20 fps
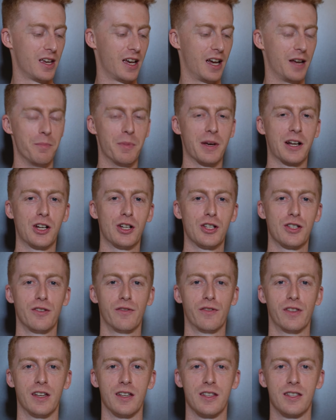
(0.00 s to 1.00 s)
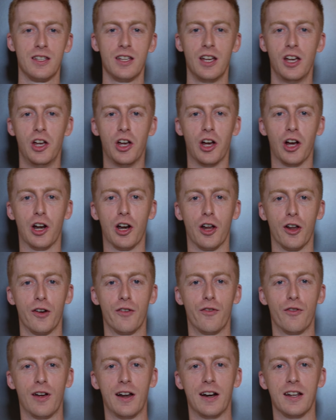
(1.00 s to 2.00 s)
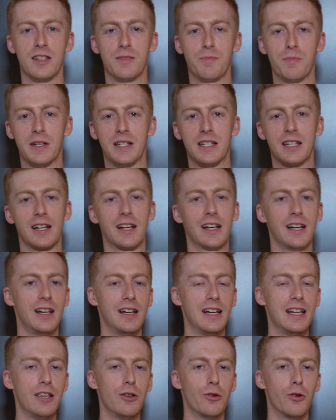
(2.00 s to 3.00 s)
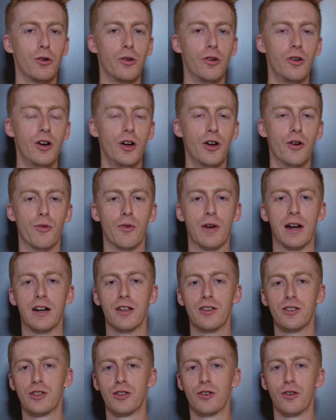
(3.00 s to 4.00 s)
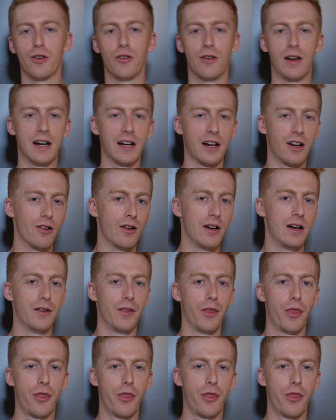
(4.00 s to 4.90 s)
And because of this, a lot of runners, particularly your runners who are running around